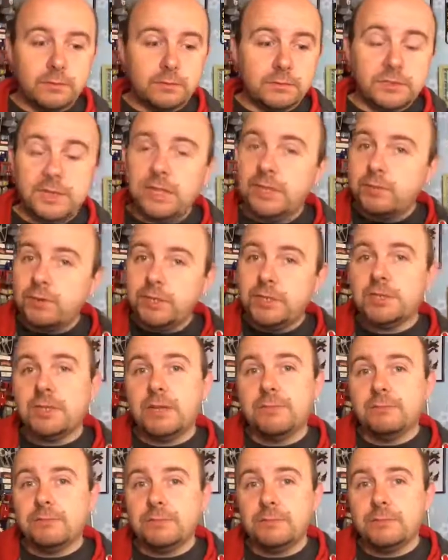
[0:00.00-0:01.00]
send the money to
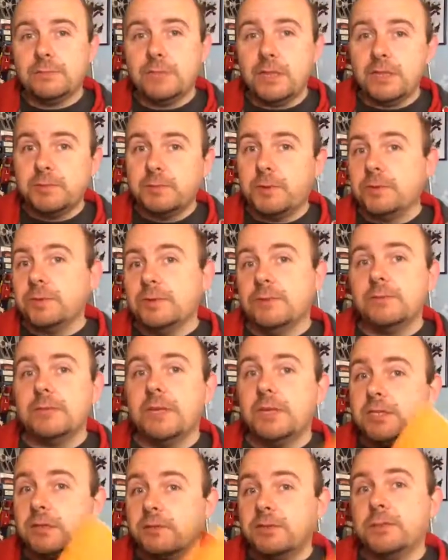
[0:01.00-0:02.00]
them. Get
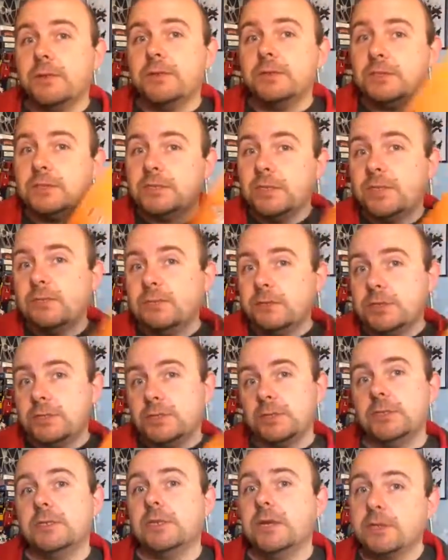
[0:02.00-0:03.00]
yourself sponsored, send the money to
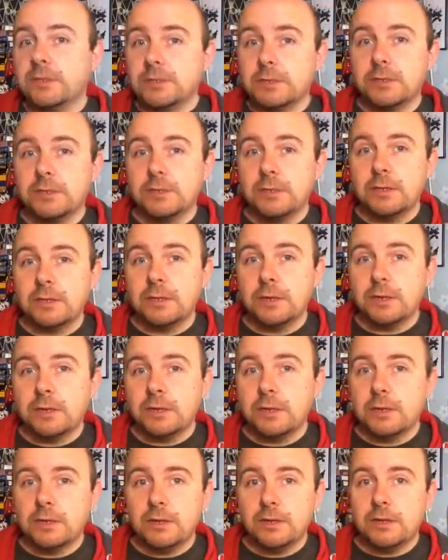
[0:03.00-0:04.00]
these guys.
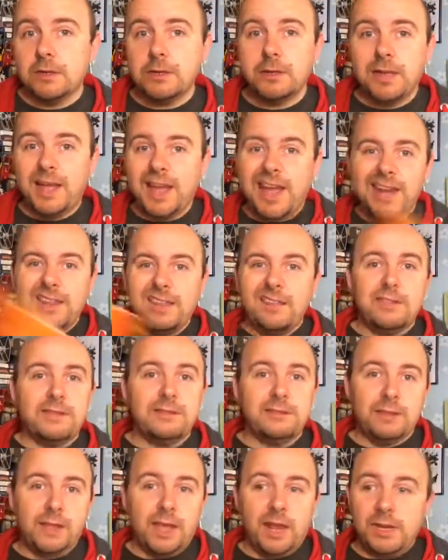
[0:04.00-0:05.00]

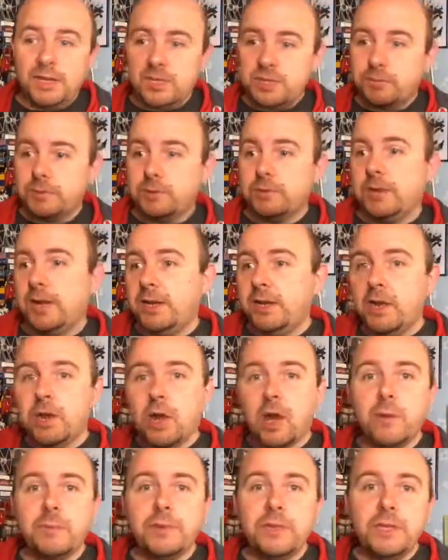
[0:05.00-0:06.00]
Anything, any sport, any
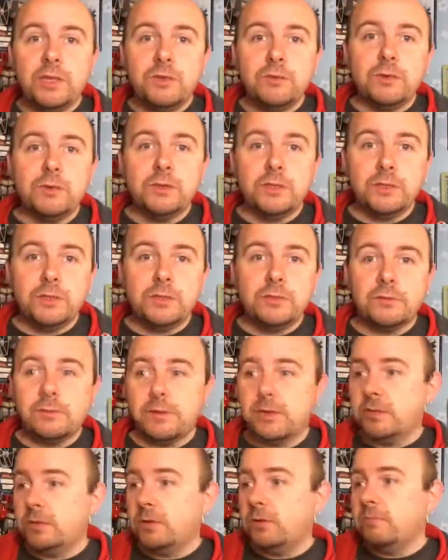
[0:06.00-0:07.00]
hobby you want to do.
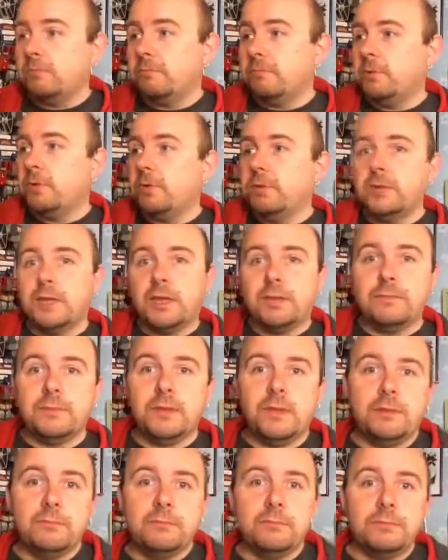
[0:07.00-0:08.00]
You could do board game
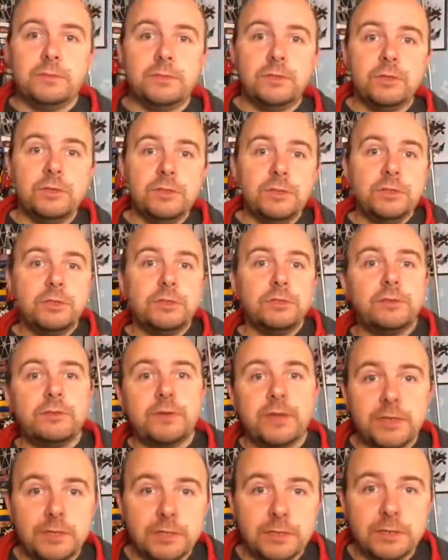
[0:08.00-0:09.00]
night, Dungeons and
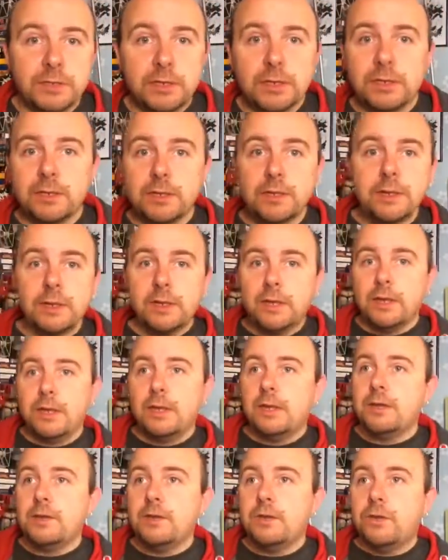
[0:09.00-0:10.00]
Dragons night,
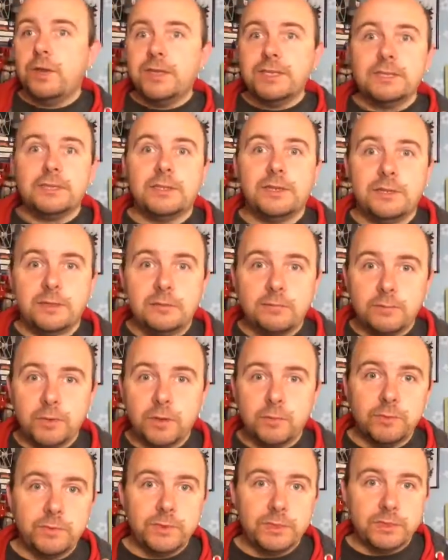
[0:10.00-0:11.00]
quiz night,
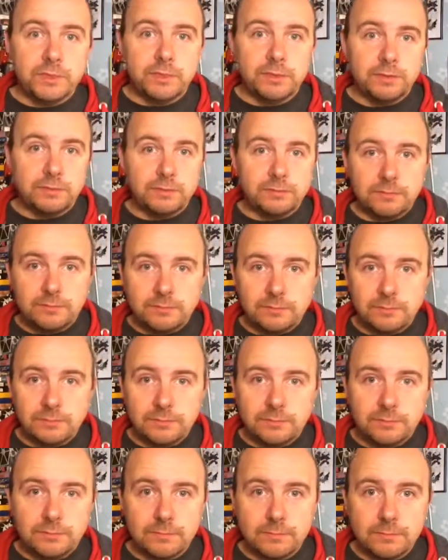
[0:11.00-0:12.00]
pub quiz night,
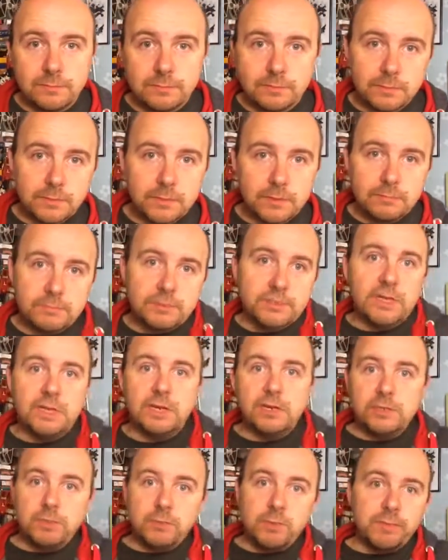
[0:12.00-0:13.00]
sitting
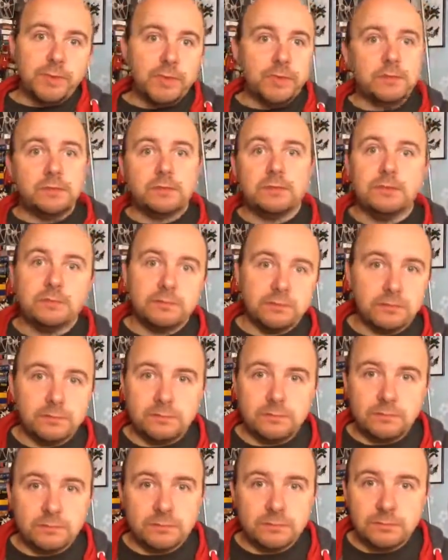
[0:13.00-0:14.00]
in a tub of beans,
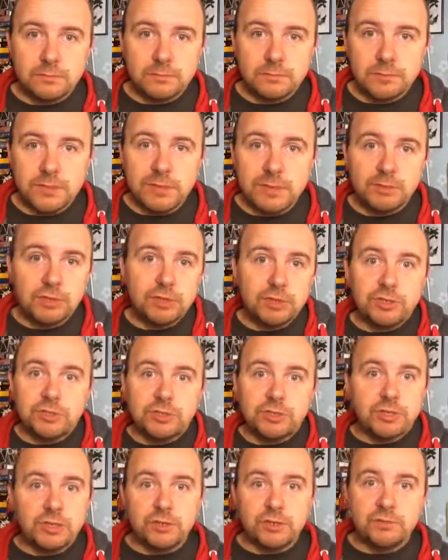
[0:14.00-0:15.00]
see how much
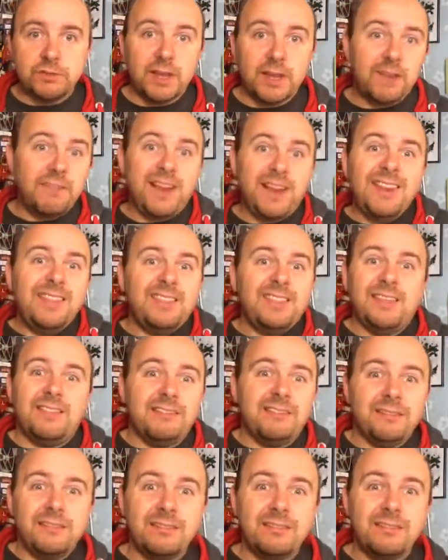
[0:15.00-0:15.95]
custard you can drink. Oh, anything.